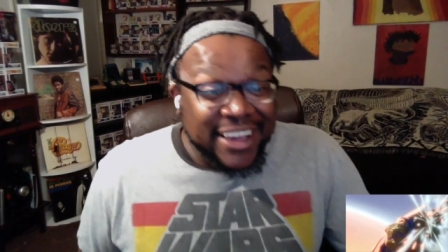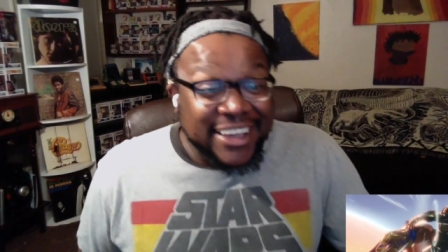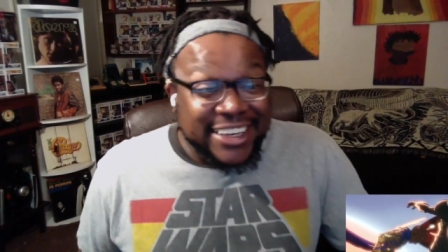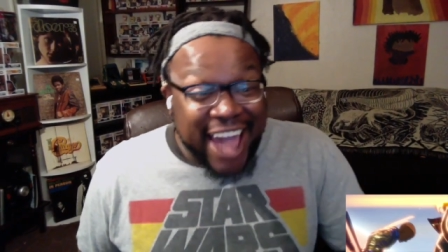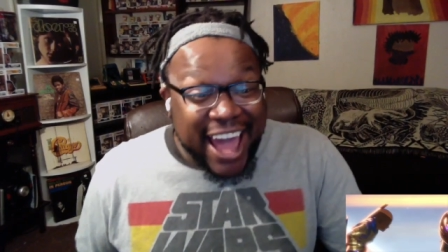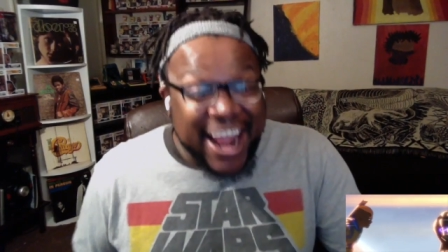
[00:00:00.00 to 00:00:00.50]

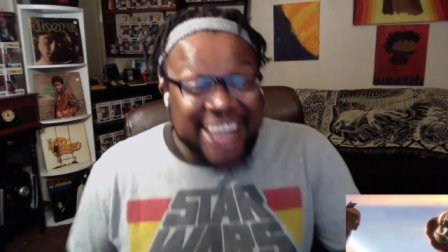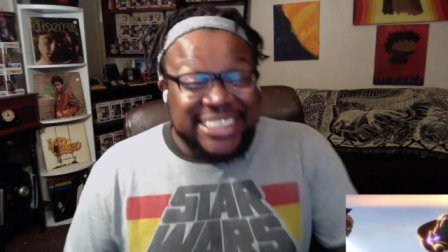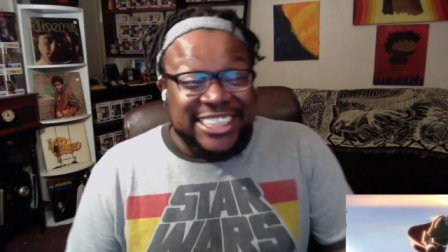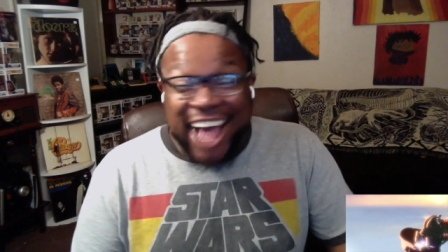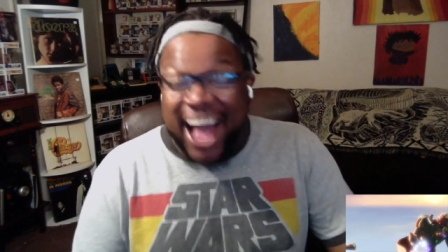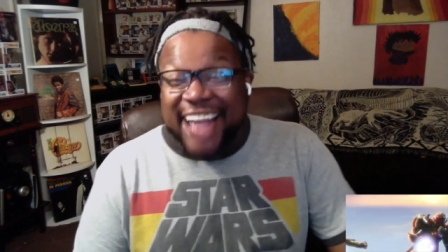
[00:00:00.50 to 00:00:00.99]
Get
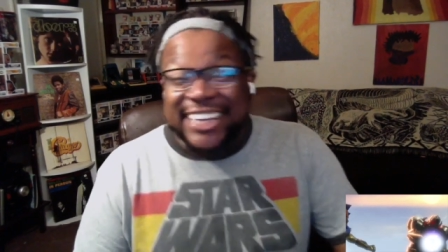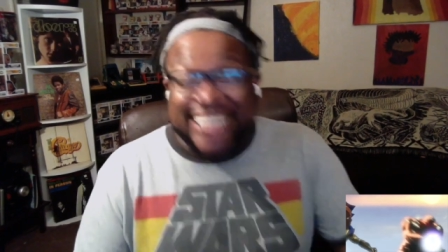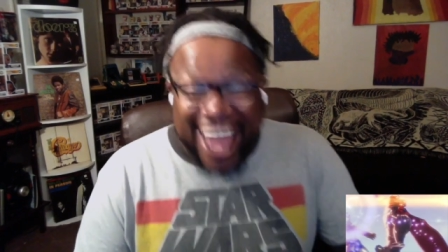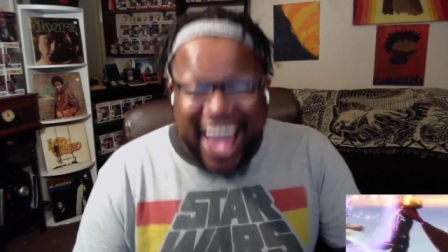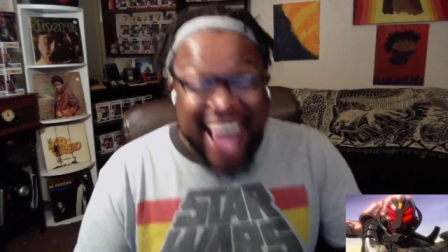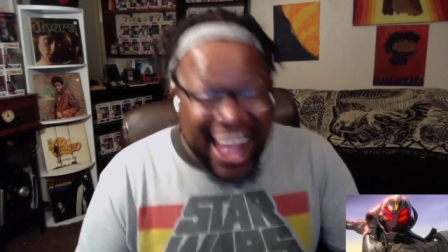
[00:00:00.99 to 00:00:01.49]
inside!
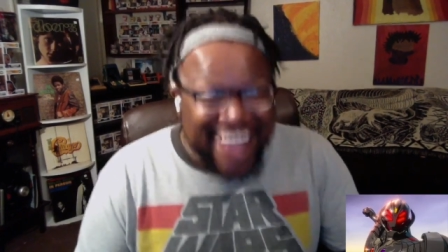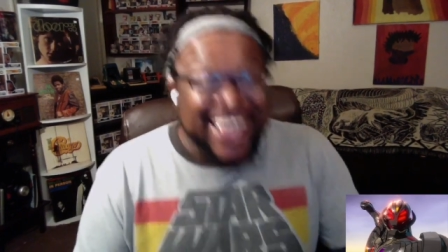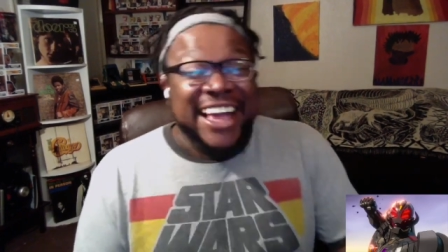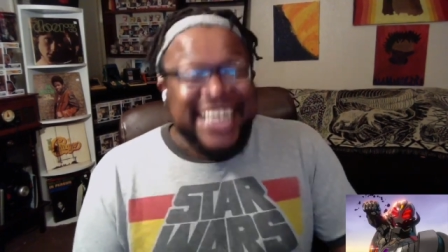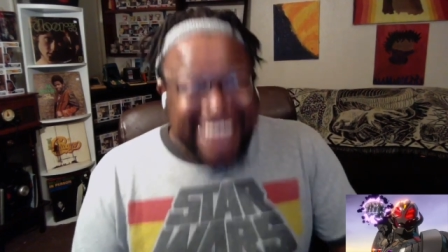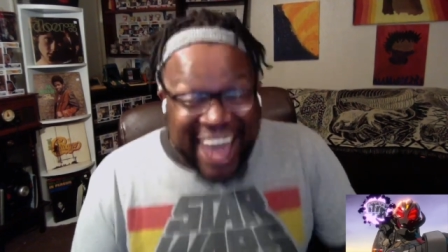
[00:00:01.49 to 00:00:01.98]
Get
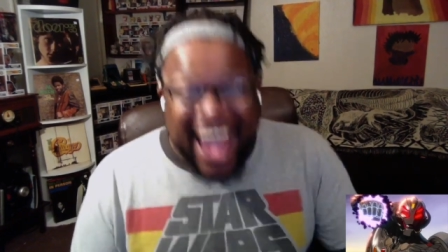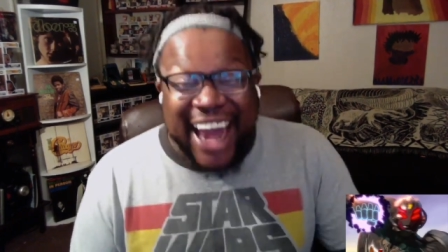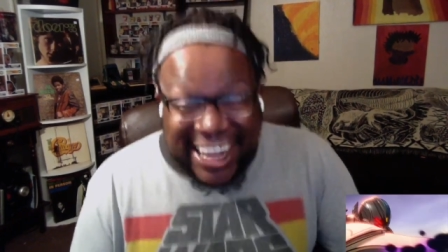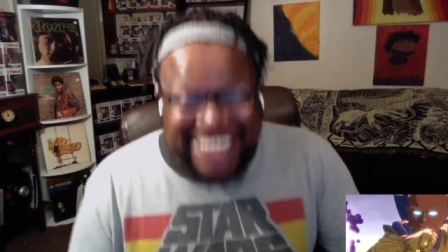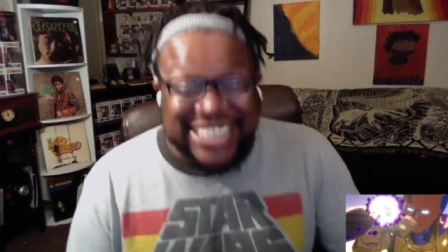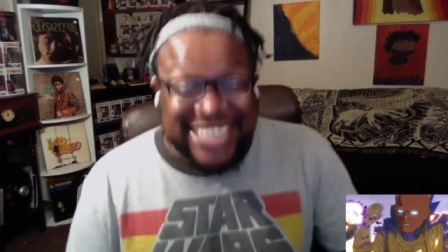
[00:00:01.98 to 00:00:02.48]
it!
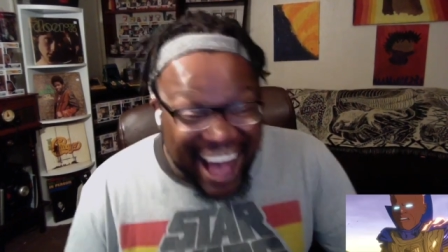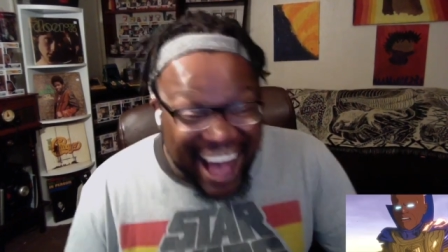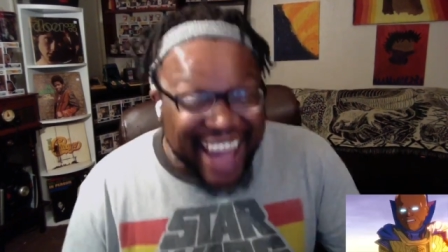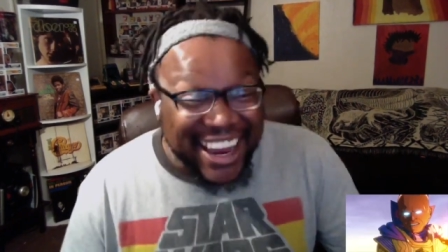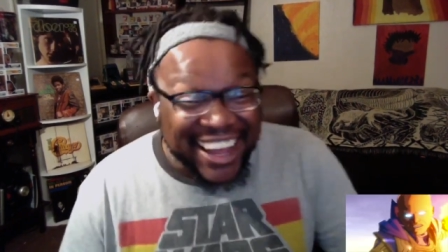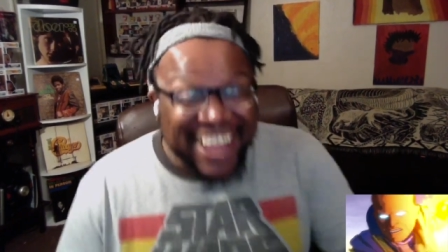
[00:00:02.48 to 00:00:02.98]
Get
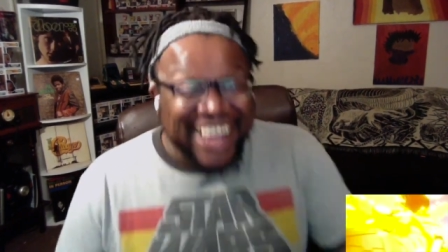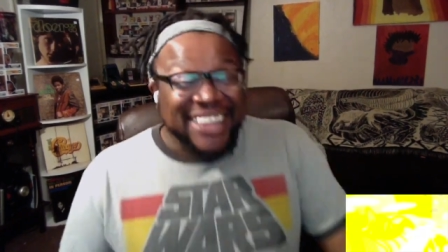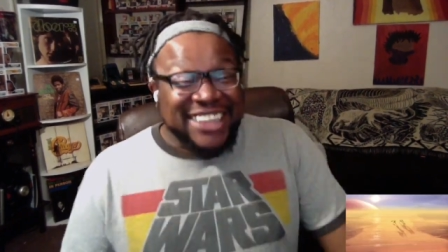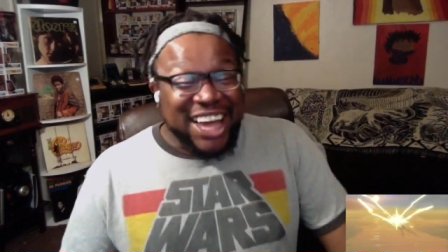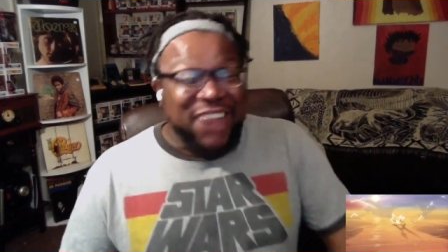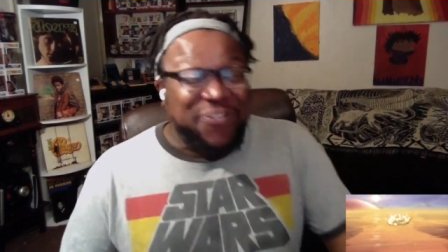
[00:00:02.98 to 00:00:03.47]
inside
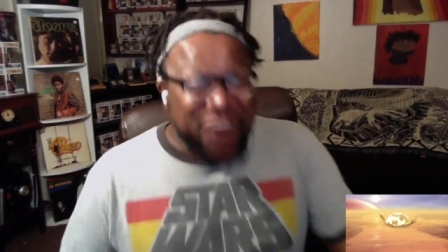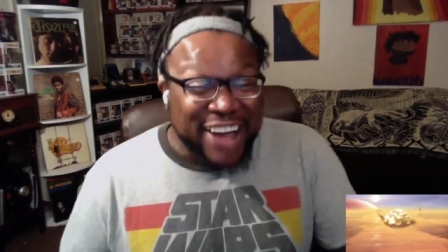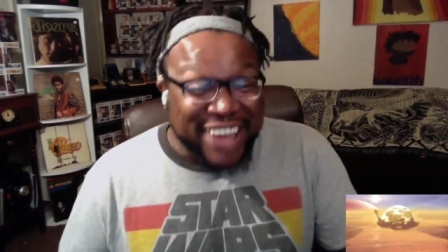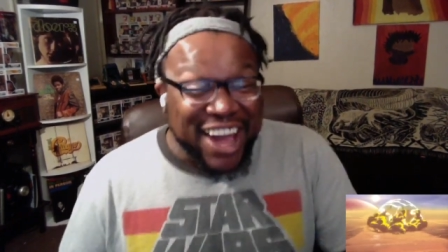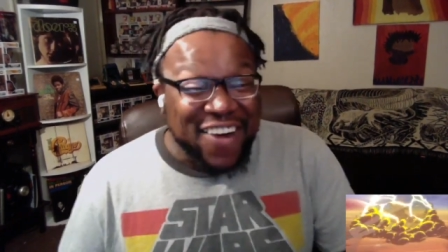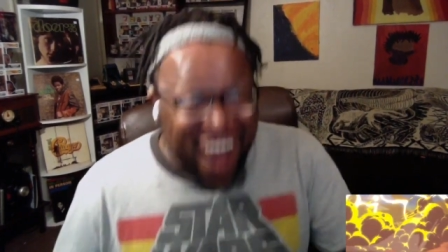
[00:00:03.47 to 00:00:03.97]
the
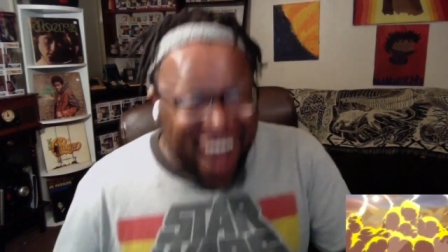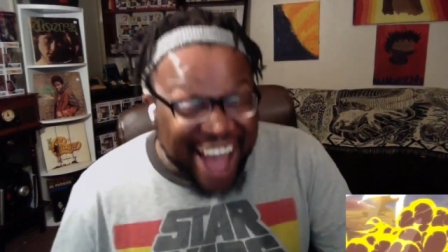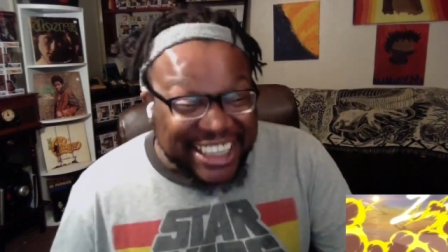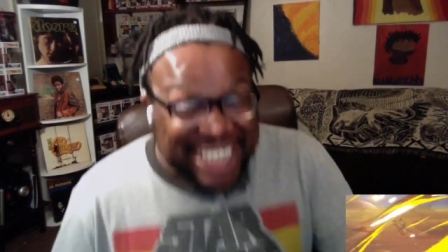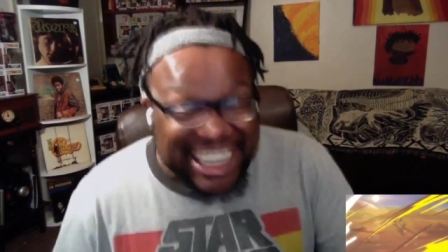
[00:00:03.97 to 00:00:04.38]
fucking watch!